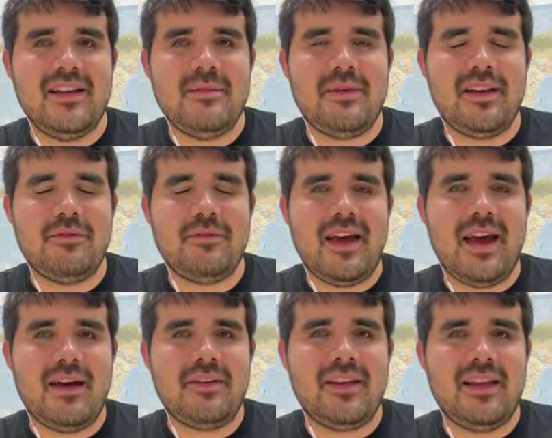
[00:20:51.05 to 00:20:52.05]
But if you
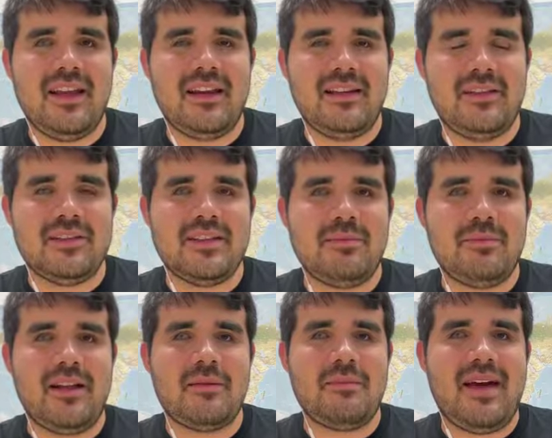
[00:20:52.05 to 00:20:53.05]
have it in a little
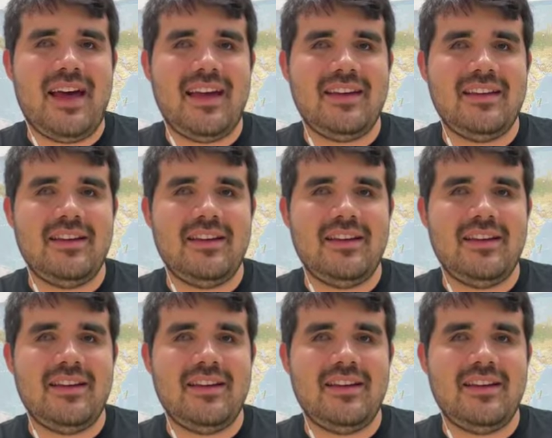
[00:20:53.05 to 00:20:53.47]
Ziploc bag,